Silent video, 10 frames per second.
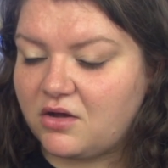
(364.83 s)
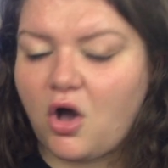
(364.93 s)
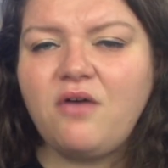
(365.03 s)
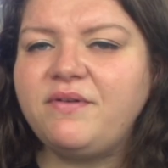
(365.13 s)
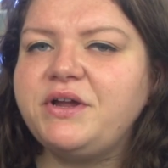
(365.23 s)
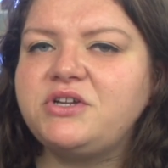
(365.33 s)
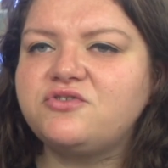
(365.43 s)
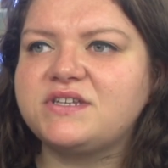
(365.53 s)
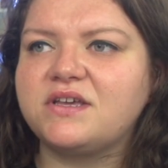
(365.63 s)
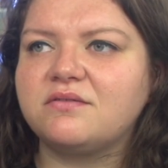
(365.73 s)
all very
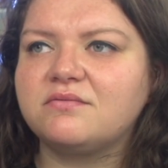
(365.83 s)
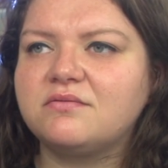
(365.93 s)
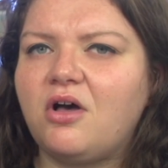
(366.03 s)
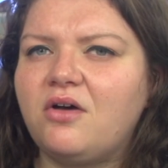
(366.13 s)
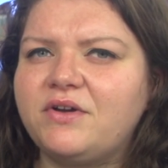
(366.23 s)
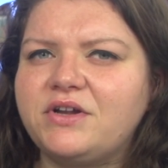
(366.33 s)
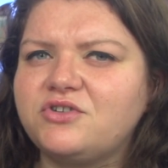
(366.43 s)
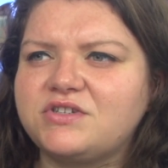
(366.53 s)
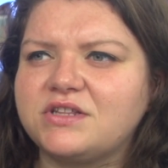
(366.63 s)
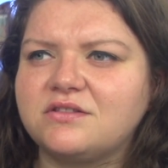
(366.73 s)
interesting all very
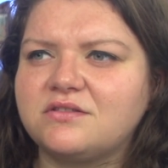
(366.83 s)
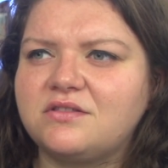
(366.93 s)
interesting